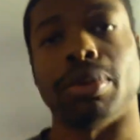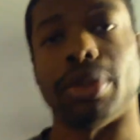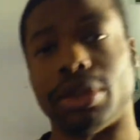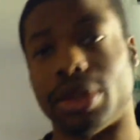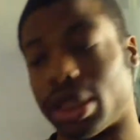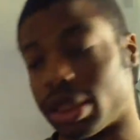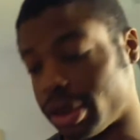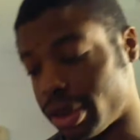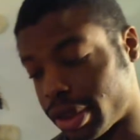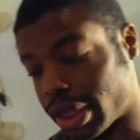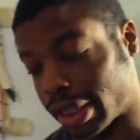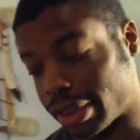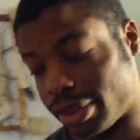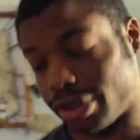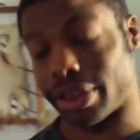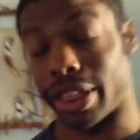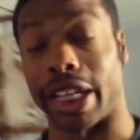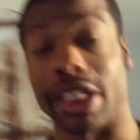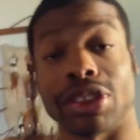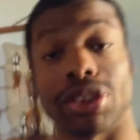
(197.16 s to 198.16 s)
But that's,
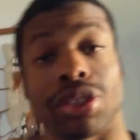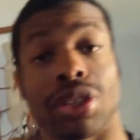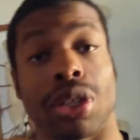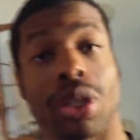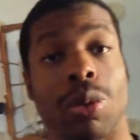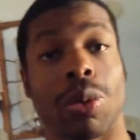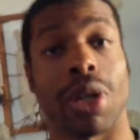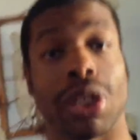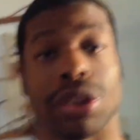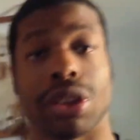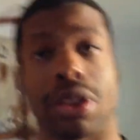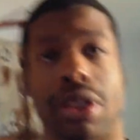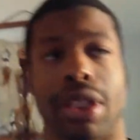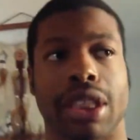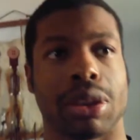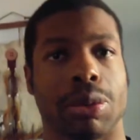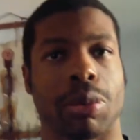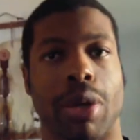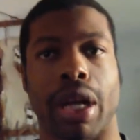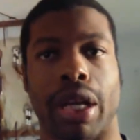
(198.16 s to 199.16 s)
that's the answer to your question.
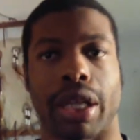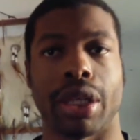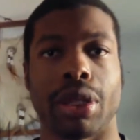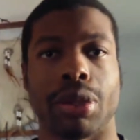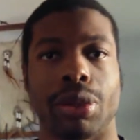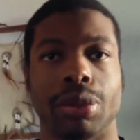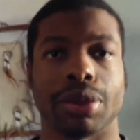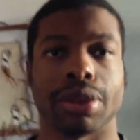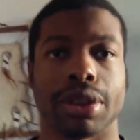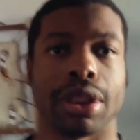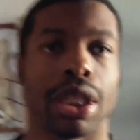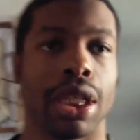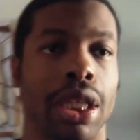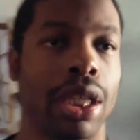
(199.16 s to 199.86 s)
That's what I use.